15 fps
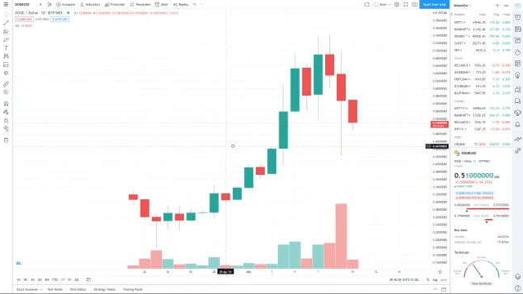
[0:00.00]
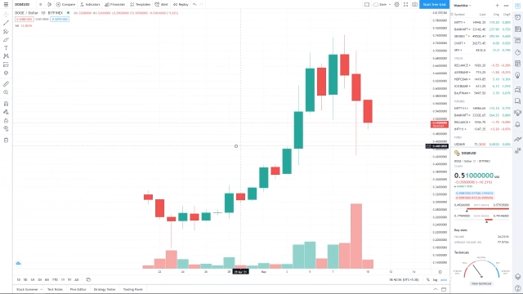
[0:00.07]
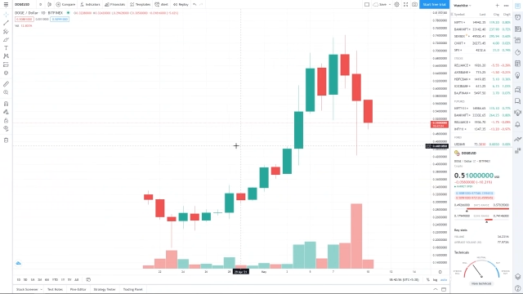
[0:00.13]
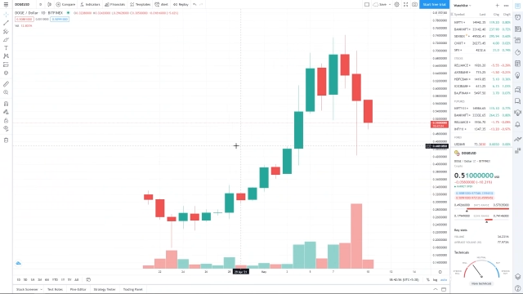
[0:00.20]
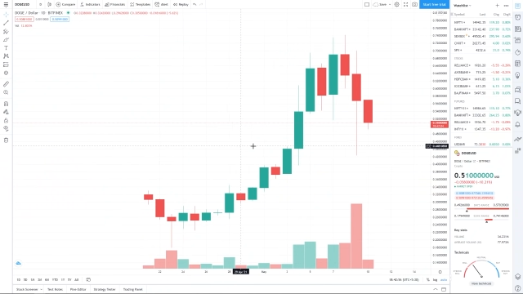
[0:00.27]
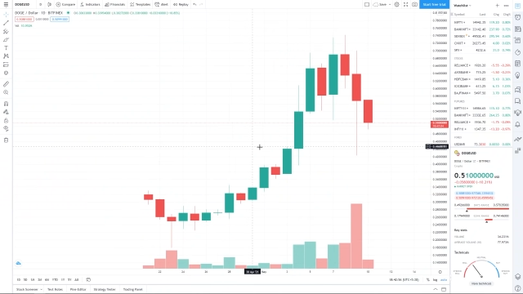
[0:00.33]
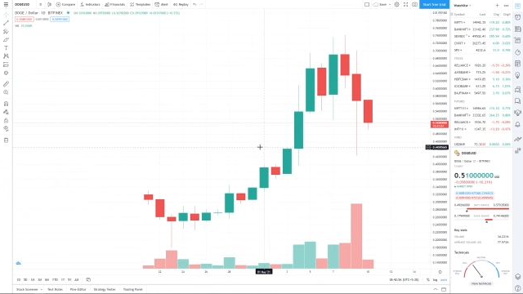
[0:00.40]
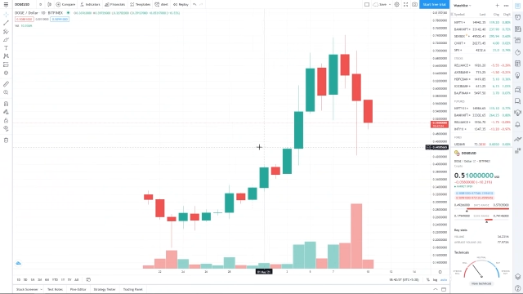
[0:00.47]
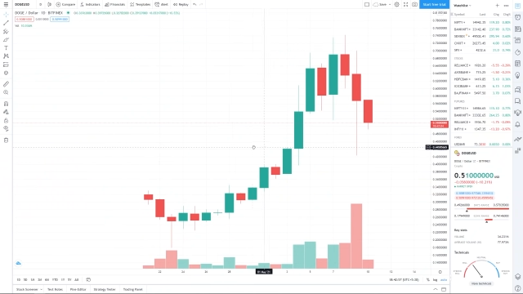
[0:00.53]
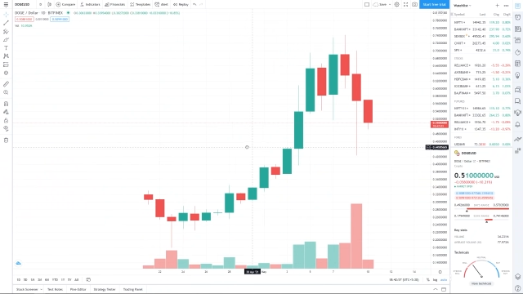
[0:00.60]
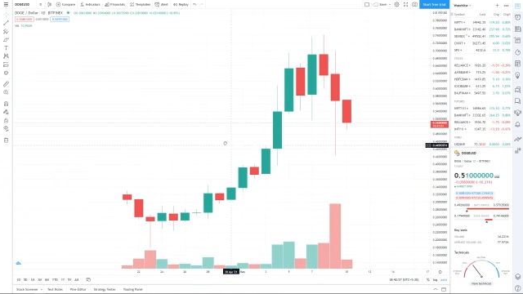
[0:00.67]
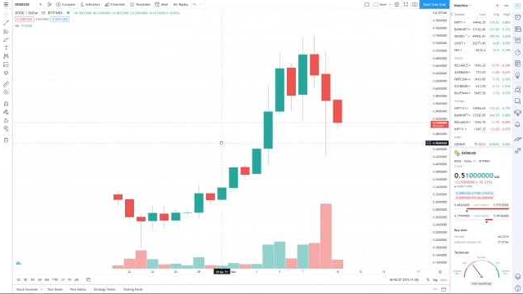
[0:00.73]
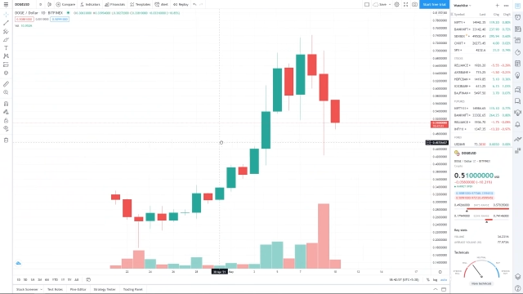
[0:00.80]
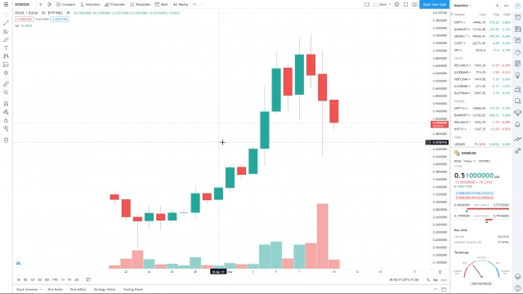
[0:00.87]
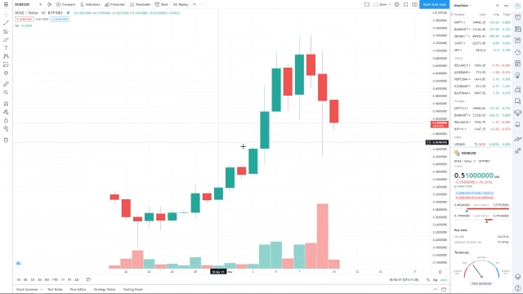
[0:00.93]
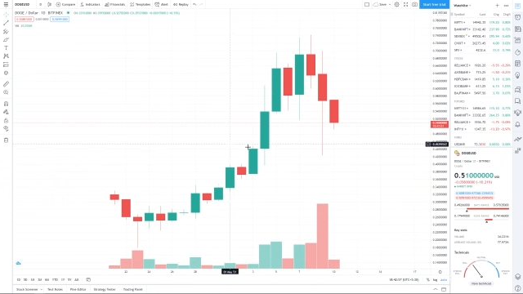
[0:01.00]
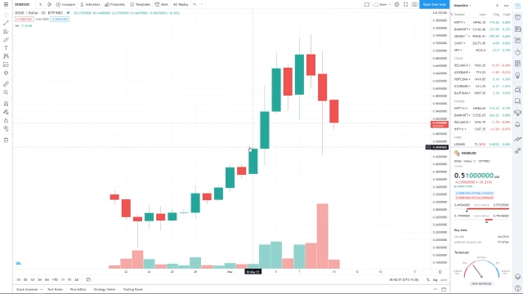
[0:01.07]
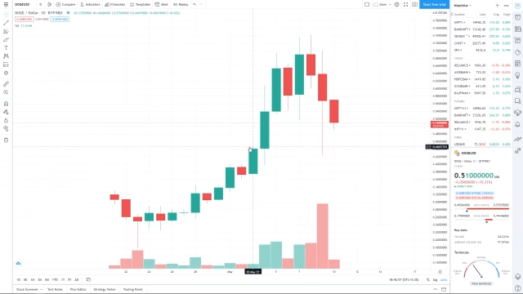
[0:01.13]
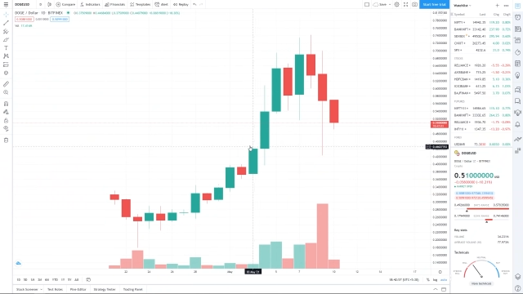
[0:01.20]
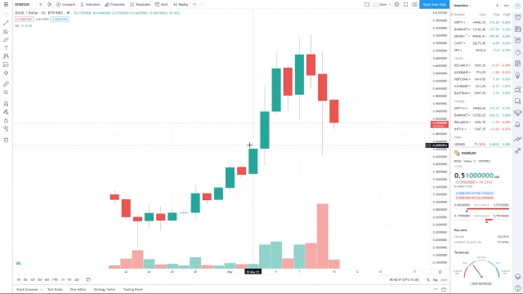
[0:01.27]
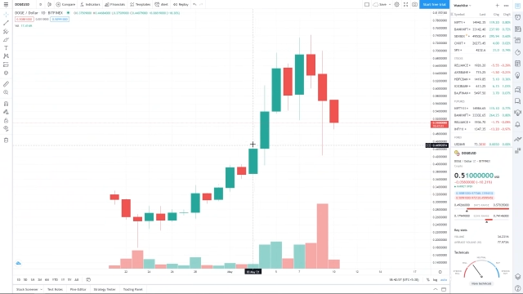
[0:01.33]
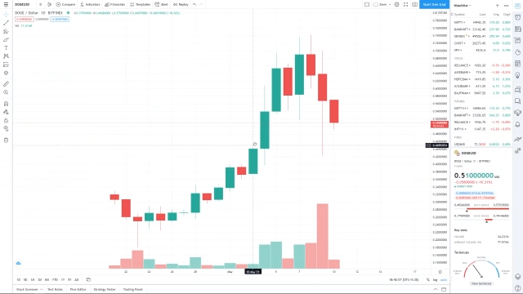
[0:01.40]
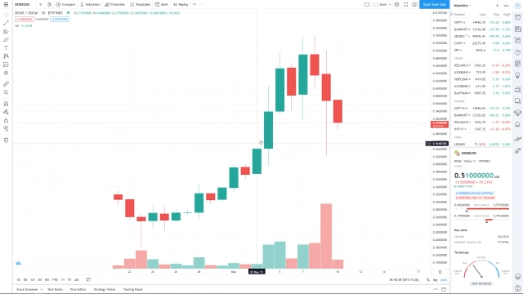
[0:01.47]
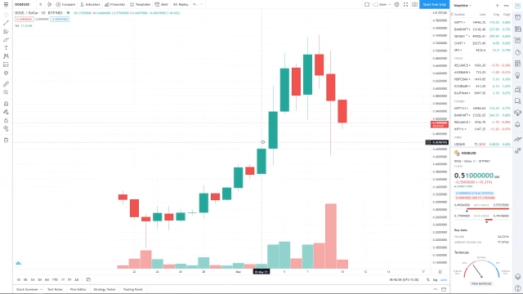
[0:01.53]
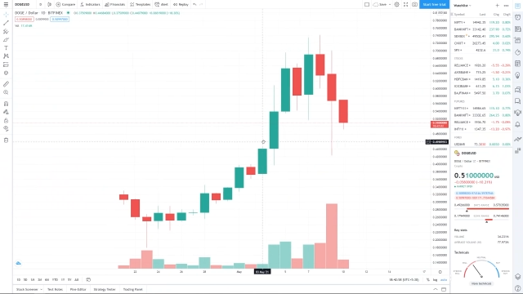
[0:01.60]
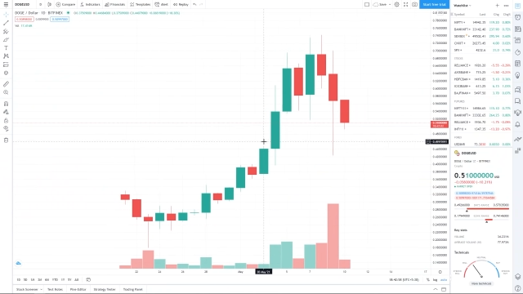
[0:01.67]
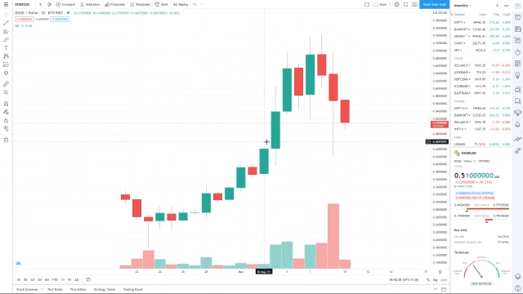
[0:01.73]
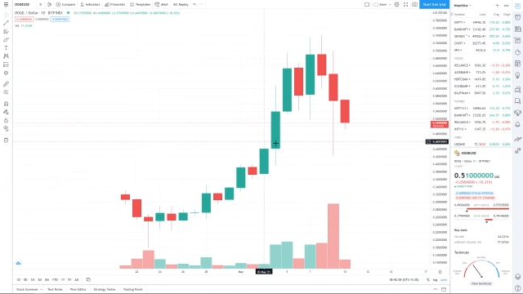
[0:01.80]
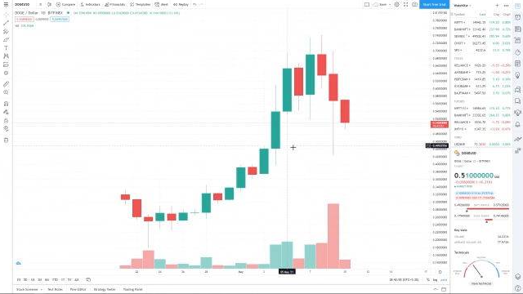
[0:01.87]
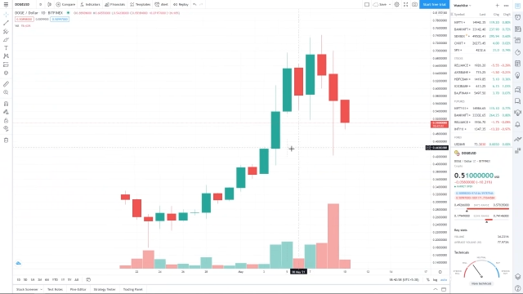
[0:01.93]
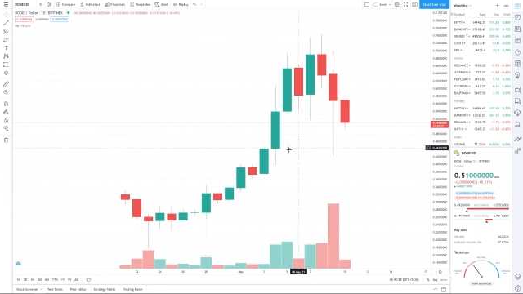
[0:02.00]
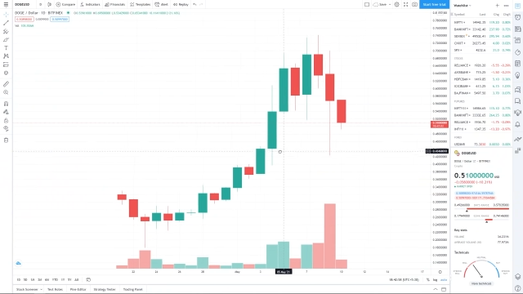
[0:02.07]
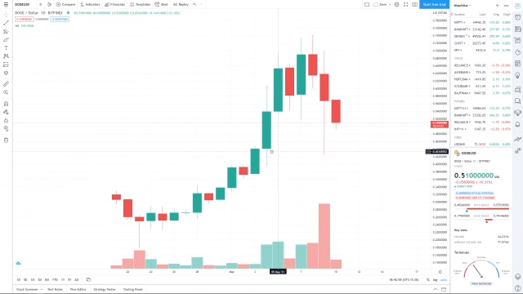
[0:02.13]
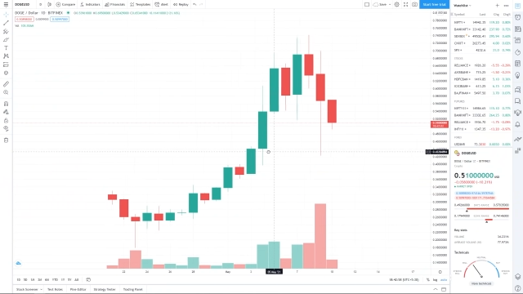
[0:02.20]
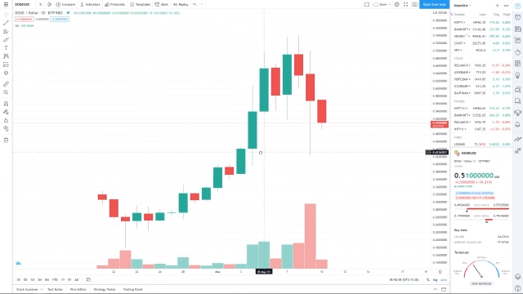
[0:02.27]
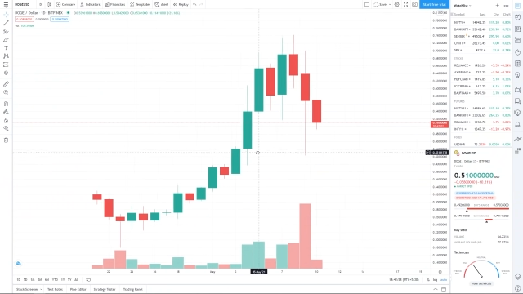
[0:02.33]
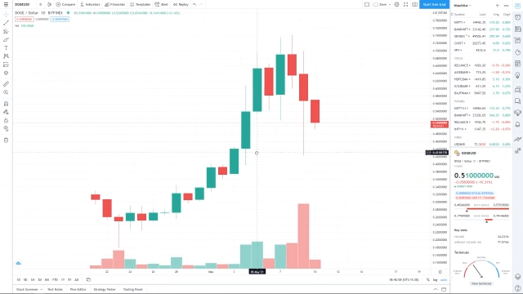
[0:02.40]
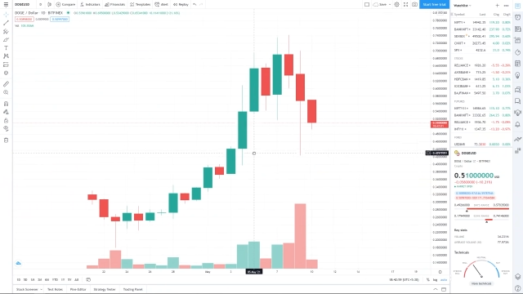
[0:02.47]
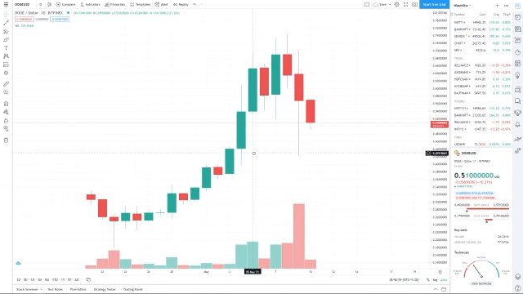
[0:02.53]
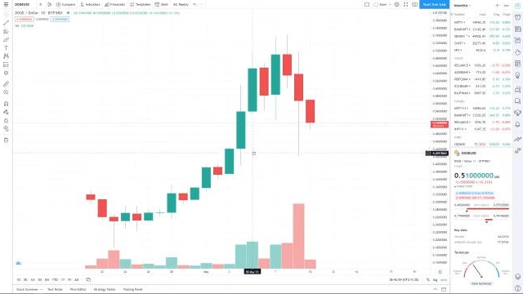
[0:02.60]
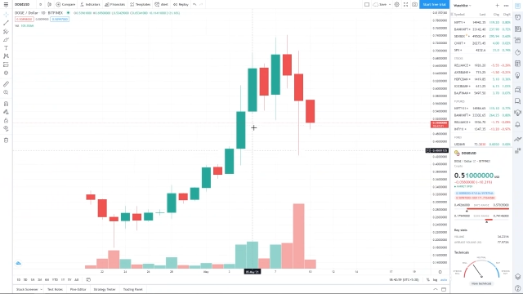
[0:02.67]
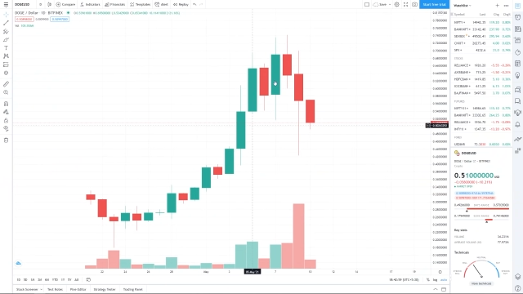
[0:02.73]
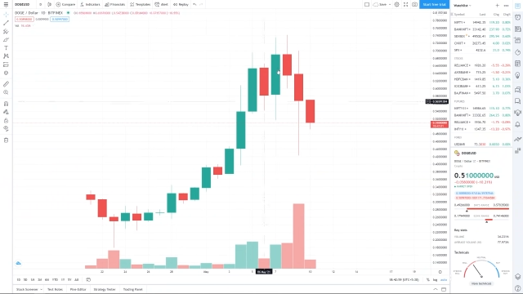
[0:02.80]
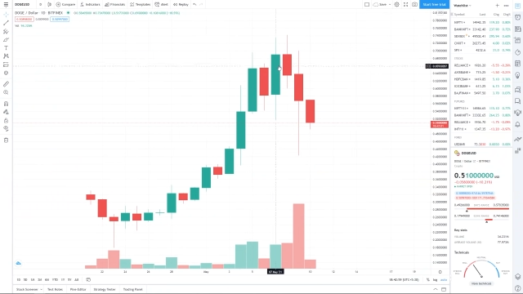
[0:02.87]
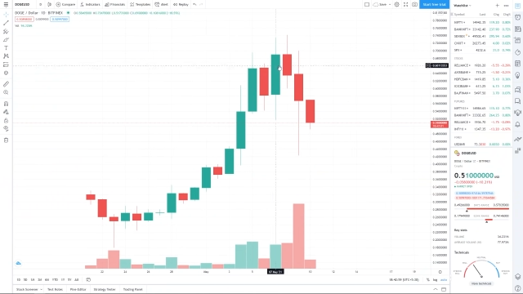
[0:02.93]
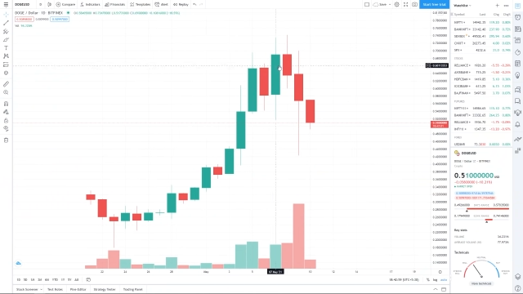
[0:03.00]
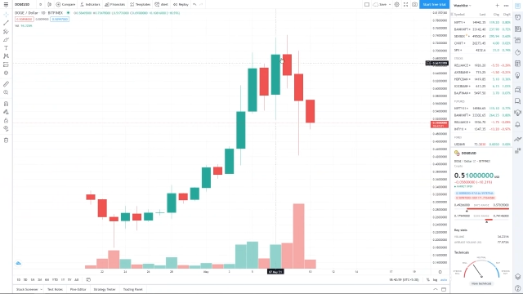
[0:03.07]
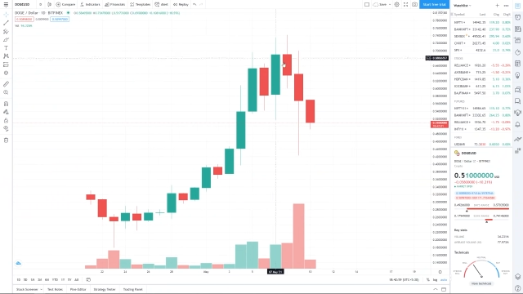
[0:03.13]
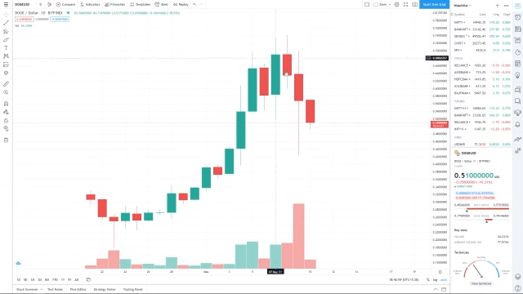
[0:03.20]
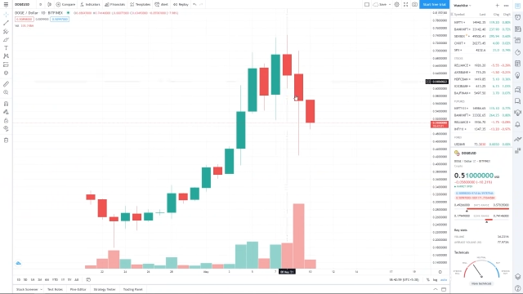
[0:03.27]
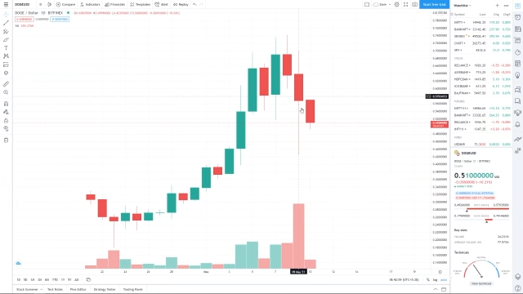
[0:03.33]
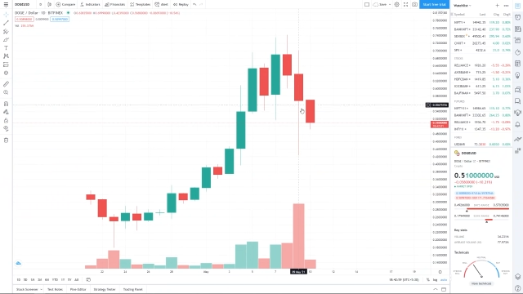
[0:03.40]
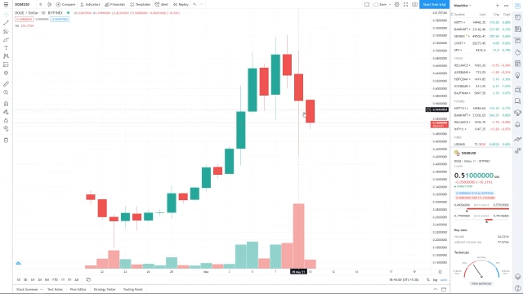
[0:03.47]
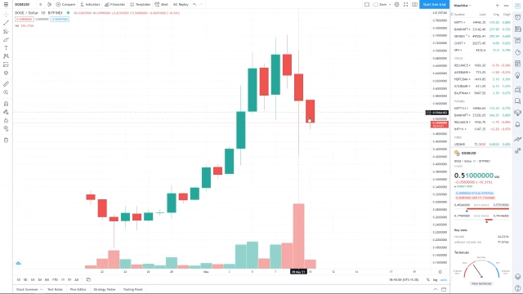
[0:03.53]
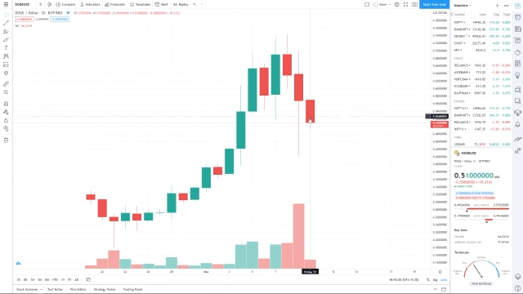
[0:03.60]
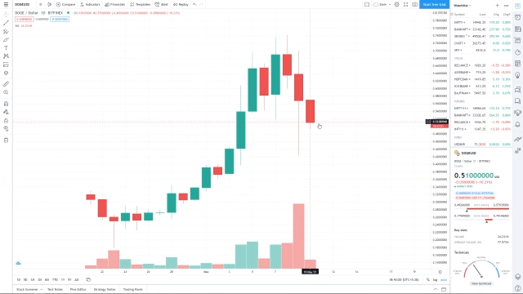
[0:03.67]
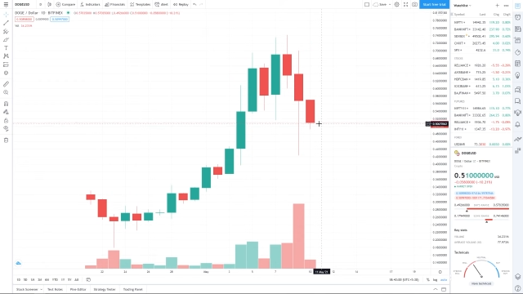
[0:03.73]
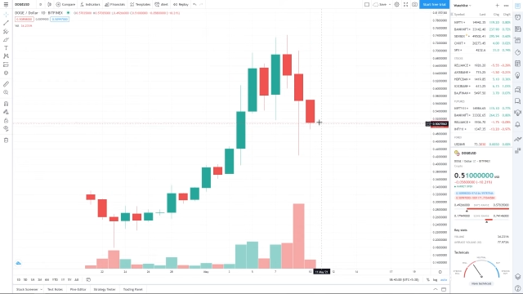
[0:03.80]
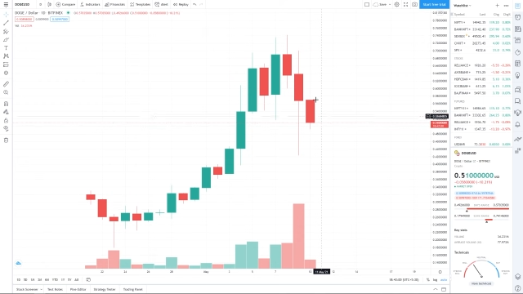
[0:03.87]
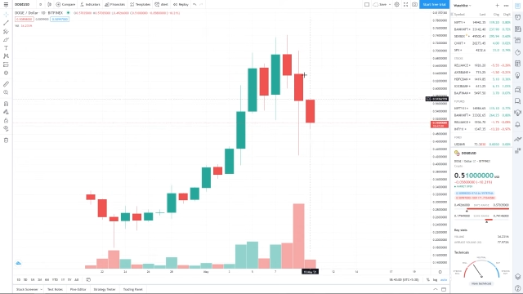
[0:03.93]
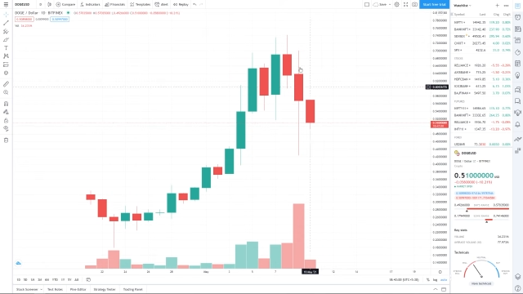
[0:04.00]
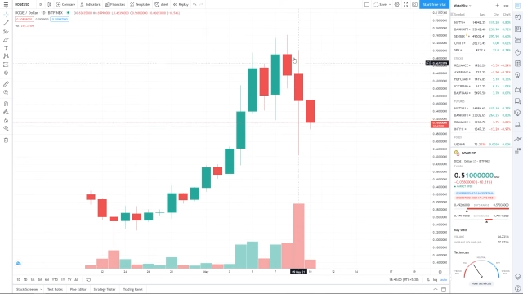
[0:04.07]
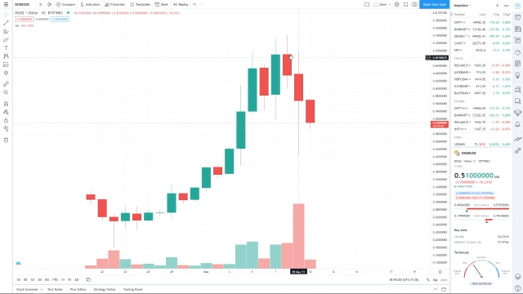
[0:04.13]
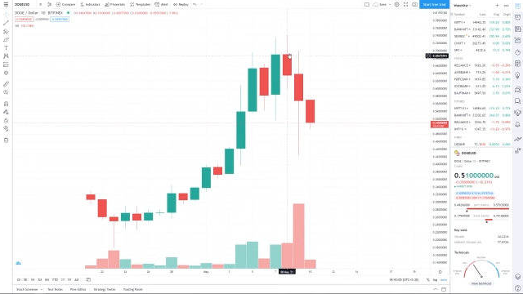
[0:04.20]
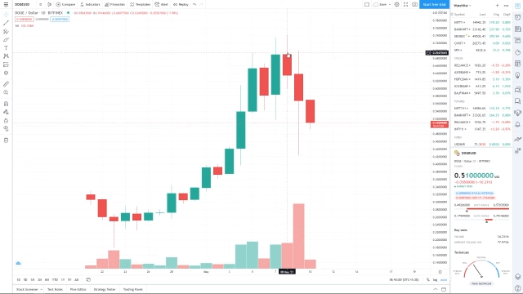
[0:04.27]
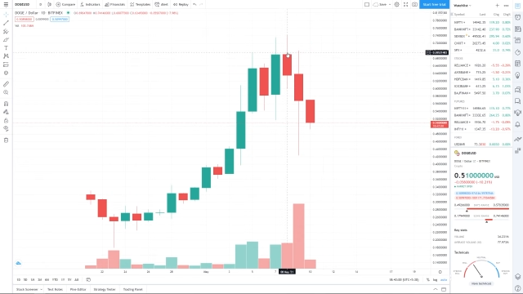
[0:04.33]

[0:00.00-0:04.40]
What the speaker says: (no speaker visible)